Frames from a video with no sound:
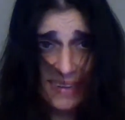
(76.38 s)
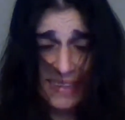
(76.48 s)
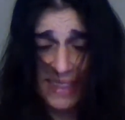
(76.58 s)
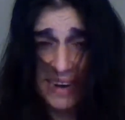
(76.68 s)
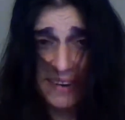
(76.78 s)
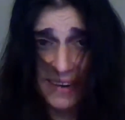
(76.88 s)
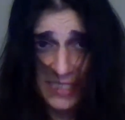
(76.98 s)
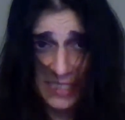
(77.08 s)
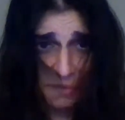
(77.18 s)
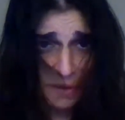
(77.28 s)
There I
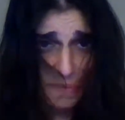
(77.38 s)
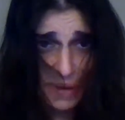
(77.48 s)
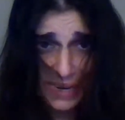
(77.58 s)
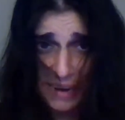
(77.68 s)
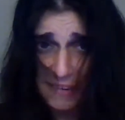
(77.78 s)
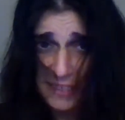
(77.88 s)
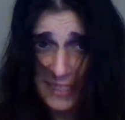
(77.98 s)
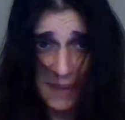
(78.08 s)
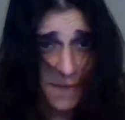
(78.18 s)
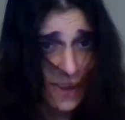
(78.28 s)
shall weep my
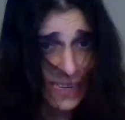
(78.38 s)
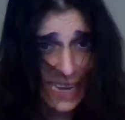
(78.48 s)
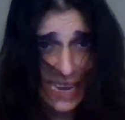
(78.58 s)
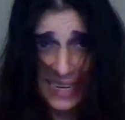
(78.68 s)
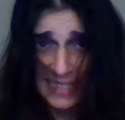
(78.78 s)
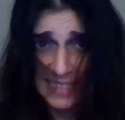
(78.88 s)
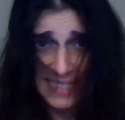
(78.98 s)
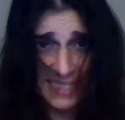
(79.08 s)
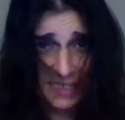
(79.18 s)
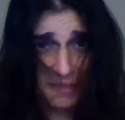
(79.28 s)
errors, if I can
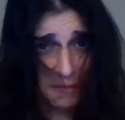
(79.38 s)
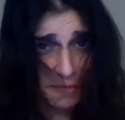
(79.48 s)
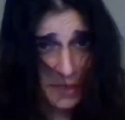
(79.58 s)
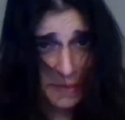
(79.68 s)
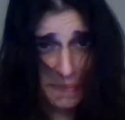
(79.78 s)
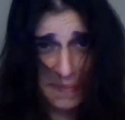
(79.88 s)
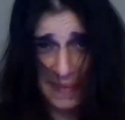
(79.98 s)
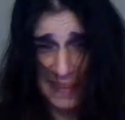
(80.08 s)
still weep.